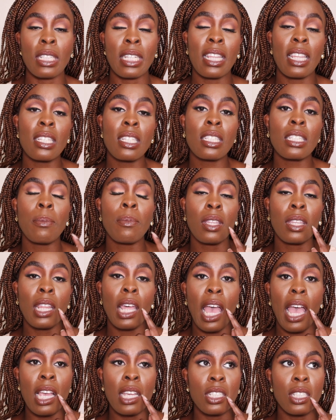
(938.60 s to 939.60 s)
Now, this is something that
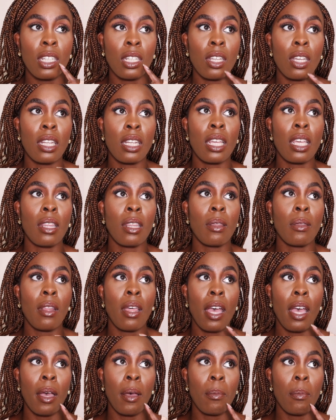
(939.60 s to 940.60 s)
I actually learned in
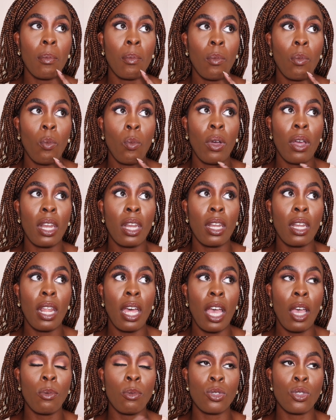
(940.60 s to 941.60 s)
when
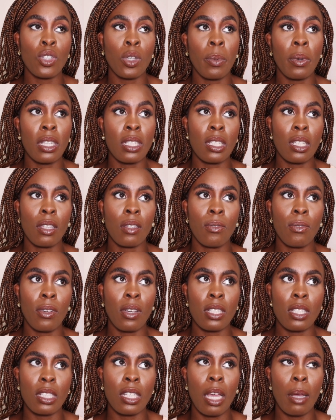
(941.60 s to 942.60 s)
I was job hunting the
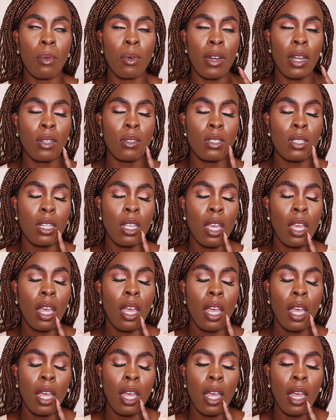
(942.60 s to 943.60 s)
first time around.
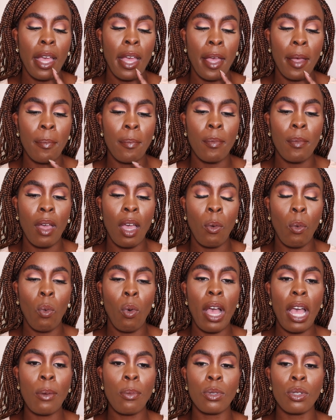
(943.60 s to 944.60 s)

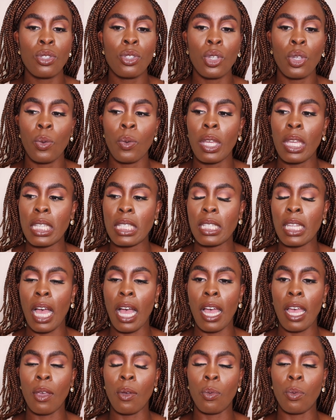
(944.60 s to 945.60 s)
What I would do is
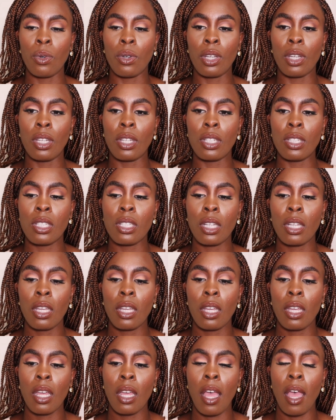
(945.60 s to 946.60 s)
I would
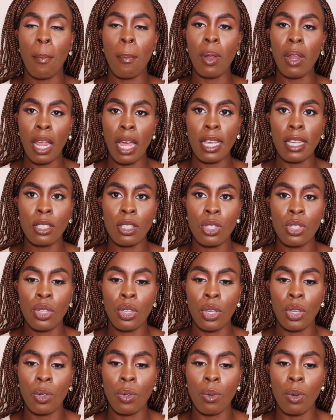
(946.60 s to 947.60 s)
apply
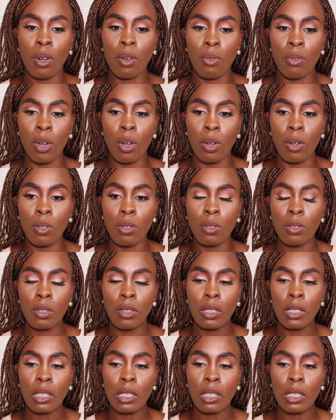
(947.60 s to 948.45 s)
to a role,